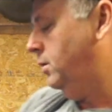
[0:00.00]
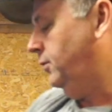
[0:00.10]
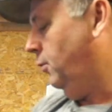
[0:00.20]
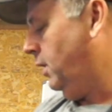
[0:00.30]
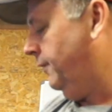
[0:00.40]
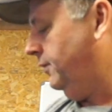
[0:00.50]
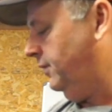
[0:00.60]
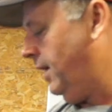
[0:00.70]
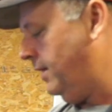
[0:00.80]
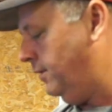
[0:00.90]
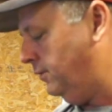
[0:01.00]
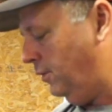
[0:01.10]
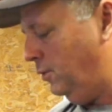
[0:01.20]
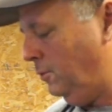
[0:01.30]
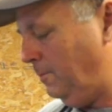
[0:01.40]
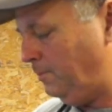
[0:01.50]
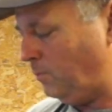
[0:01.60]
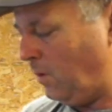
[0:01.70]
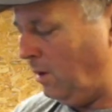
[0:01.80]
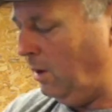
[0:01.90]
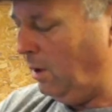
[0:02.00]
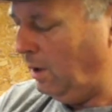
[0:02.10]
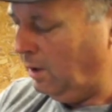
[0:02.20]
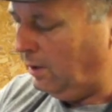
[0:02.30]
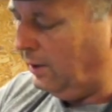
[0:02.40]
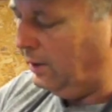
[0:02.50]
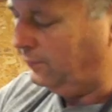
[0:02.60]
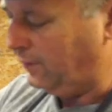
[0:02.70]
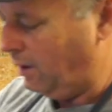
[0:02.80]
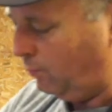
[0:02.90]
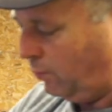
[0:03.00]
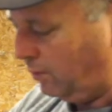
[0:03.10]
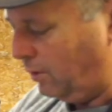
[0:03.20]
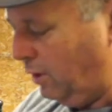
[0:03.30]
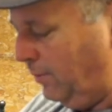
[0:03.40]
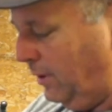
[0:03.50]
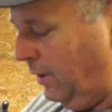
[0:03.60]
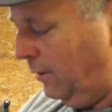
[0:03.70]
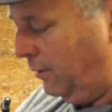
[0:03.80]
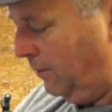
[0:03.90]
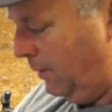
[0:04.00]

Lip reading: what I've decided to do is we're going to come in here